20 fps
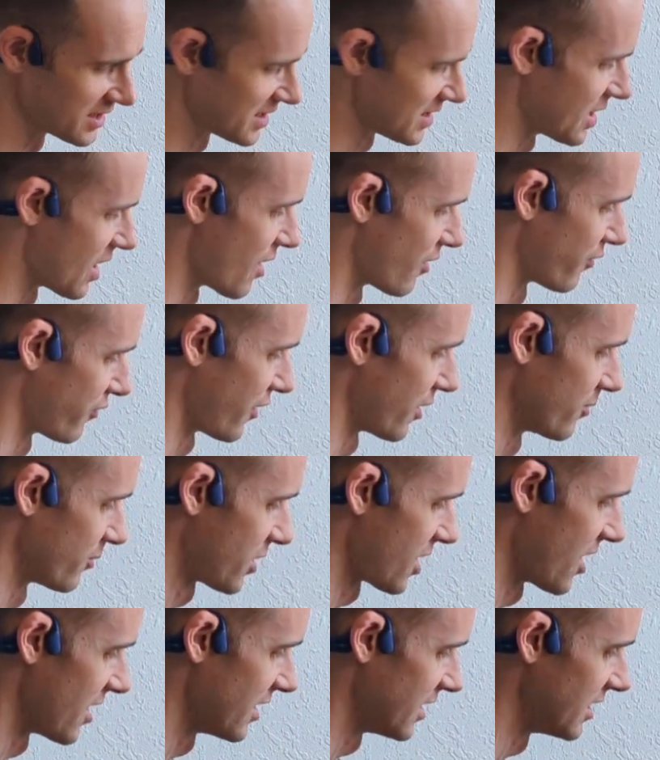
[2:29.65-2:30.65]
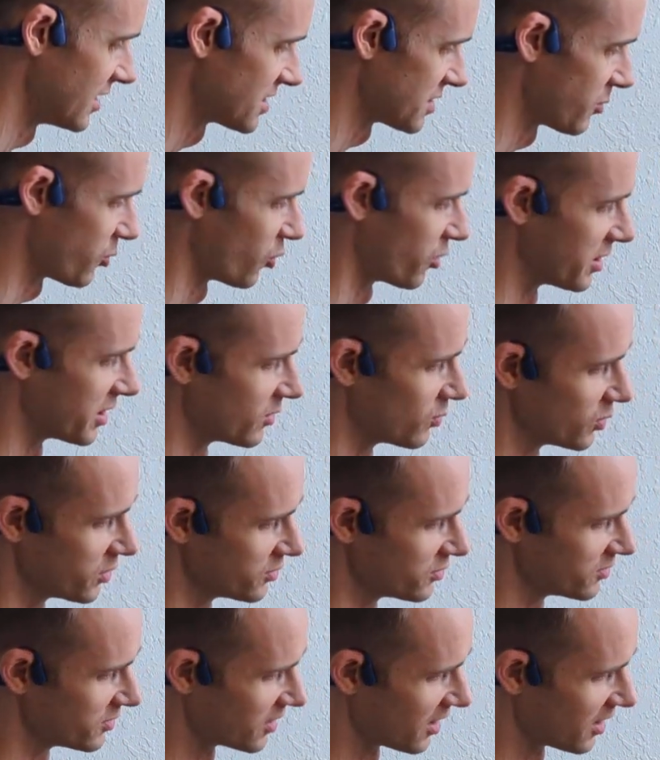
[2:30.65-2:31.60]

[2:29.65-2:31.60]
stuff. I'm kind of disappointed, Woot.